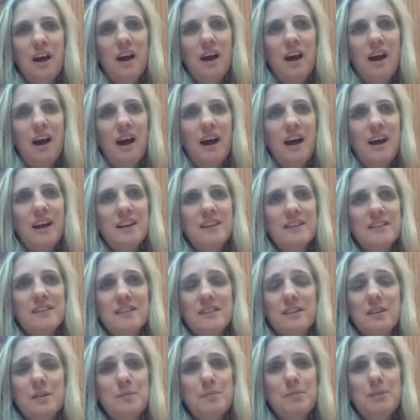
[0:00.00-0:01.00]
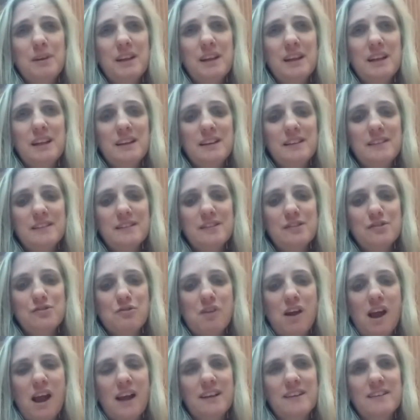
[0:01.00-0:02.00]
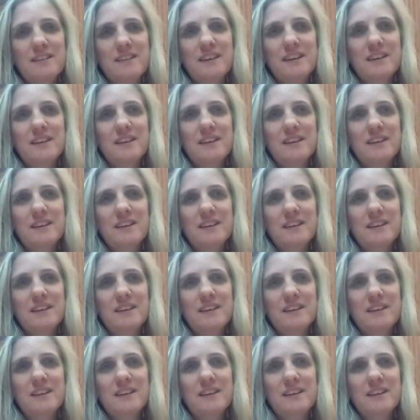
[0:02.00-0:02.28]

and completely distracted.